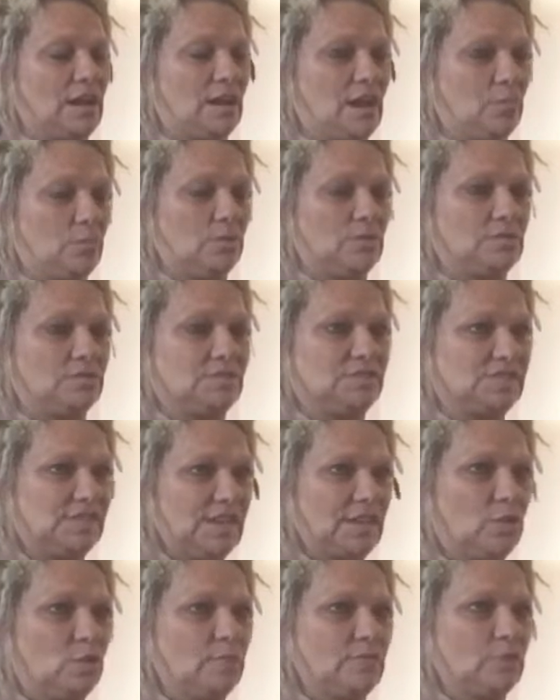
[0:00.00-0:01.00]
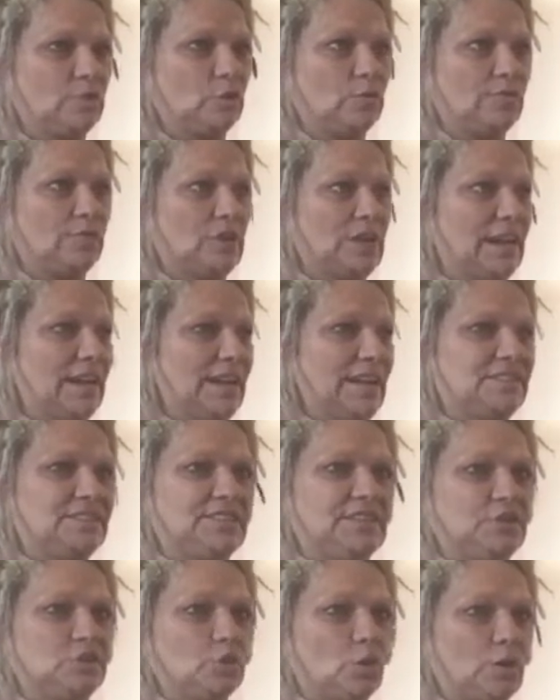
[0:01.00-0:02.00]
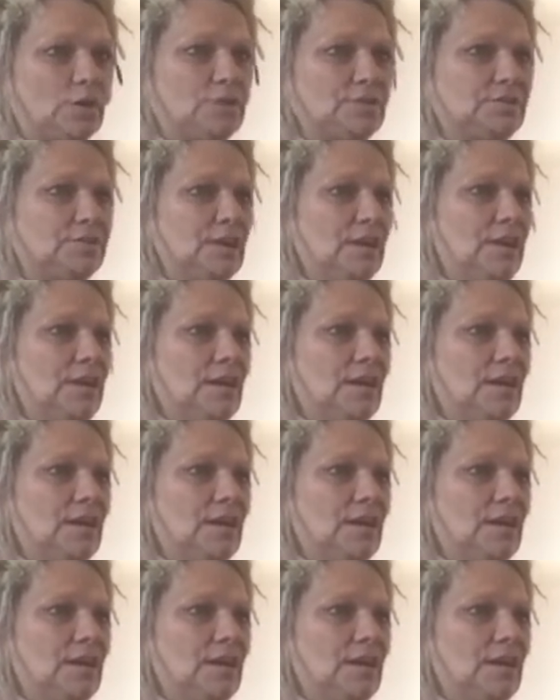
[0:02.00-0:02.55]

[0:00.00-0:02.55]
and I will say it over and over again, I teach art,